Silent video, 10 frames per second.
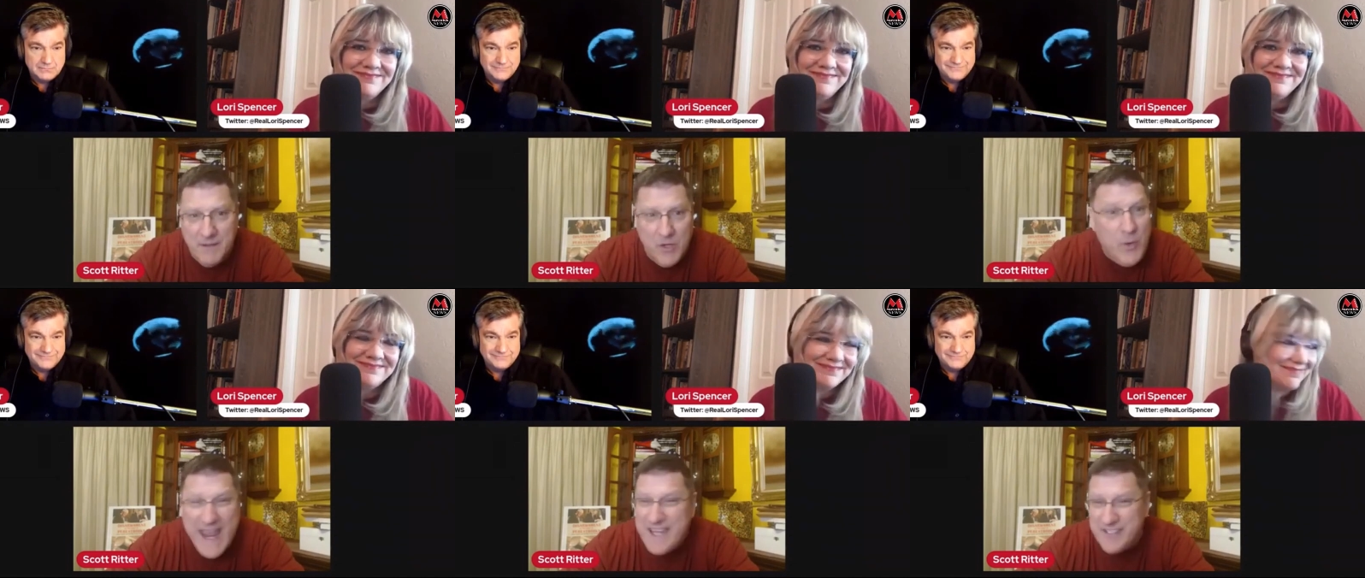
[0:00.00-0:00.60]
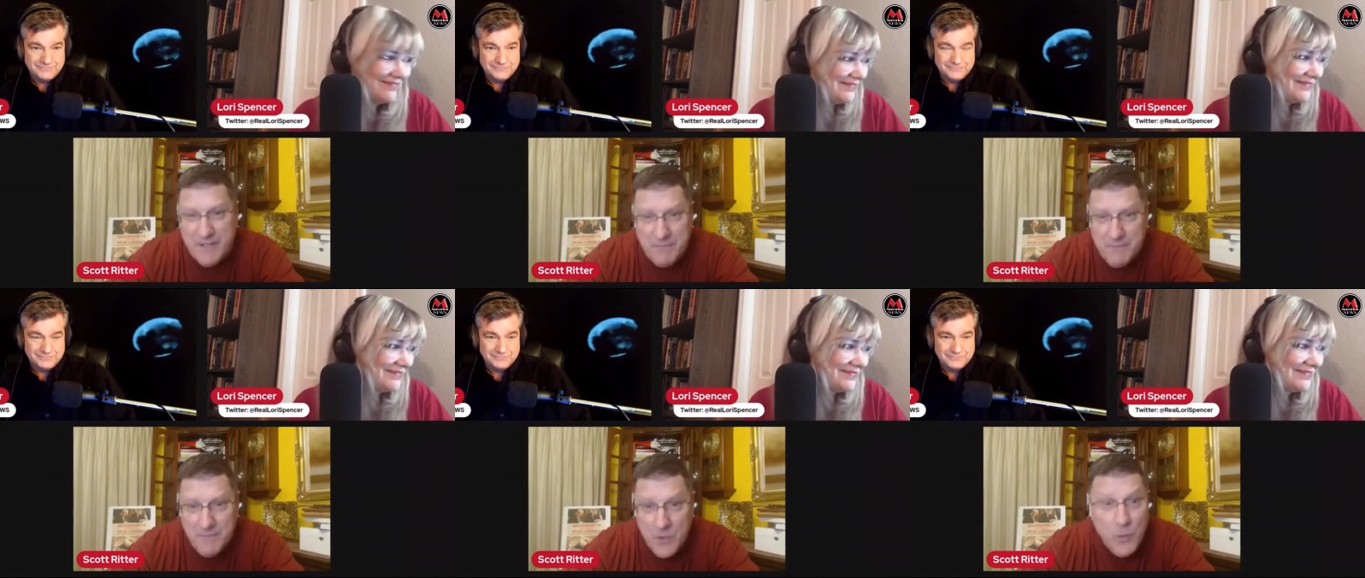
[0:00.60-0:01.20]
Speaker 1: who hates them,
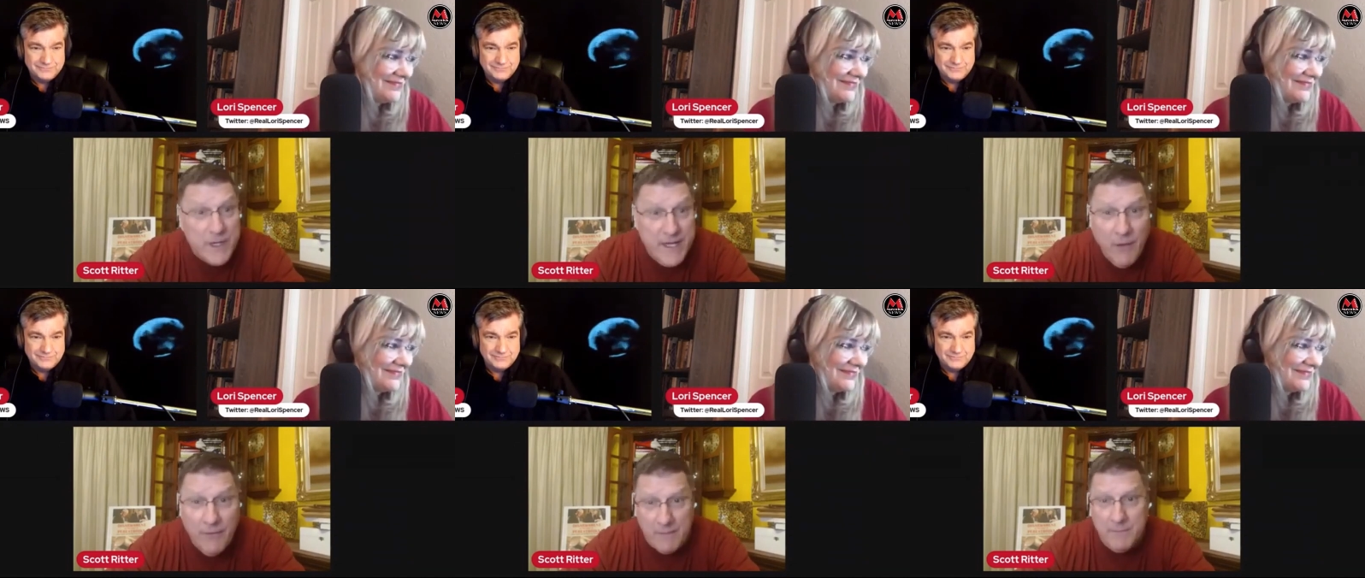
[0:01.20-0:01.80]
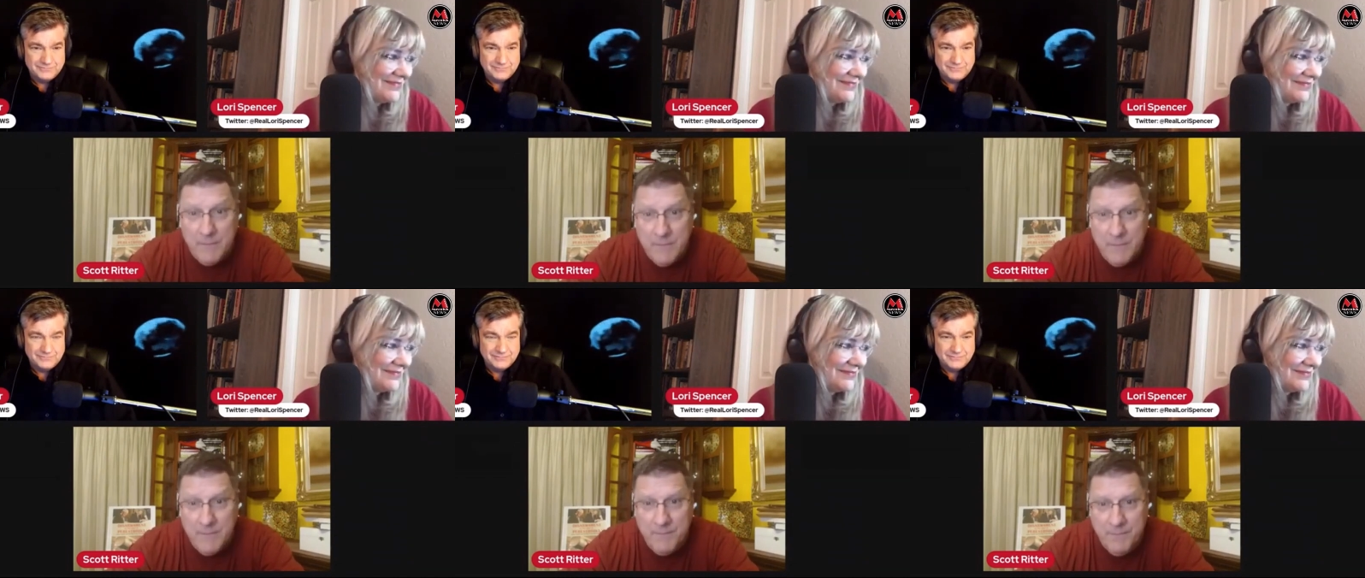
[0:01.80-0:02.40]
who will kill them.
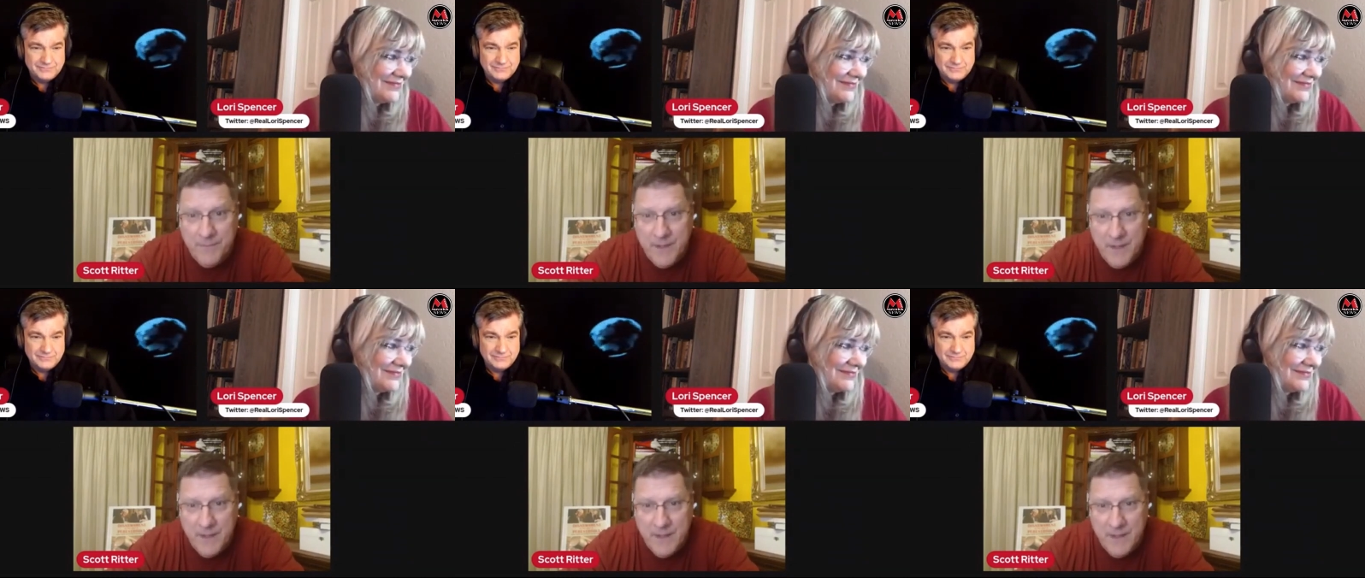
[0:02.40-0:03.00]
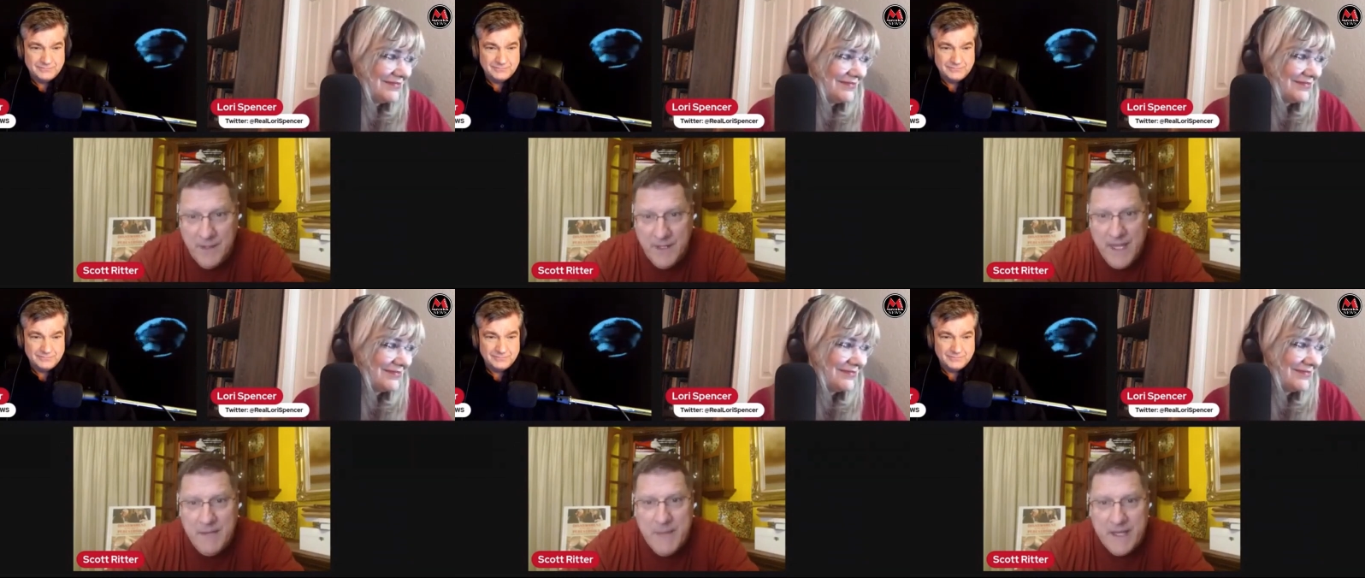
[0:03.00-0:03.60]

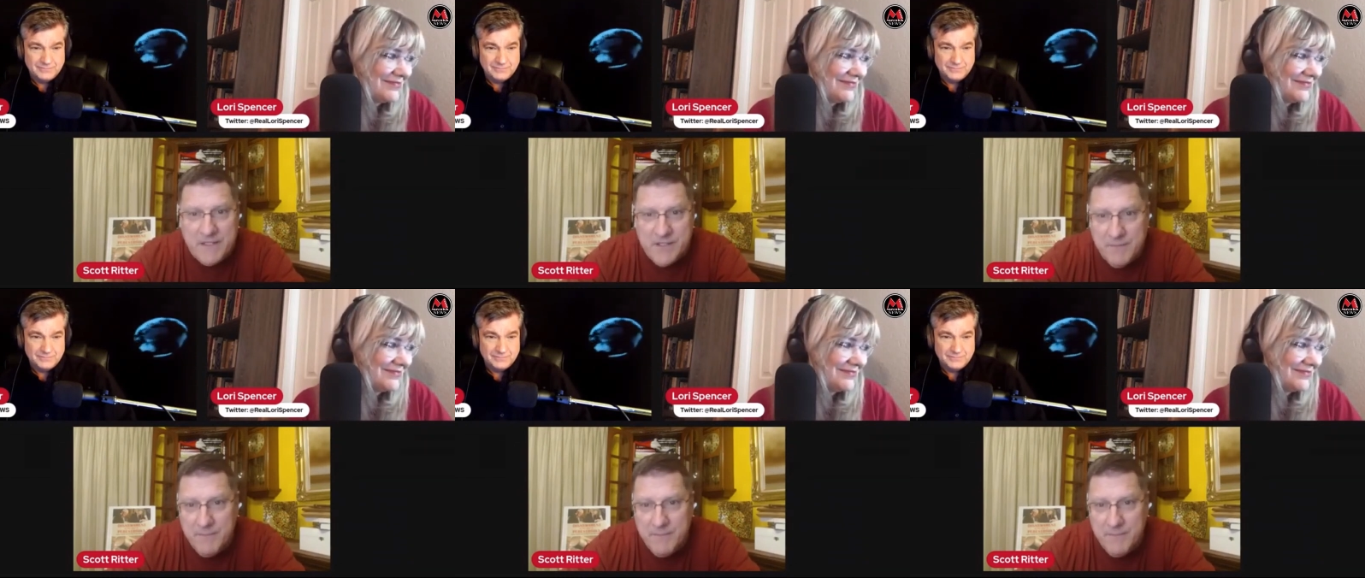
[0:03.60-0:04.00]
Inmates.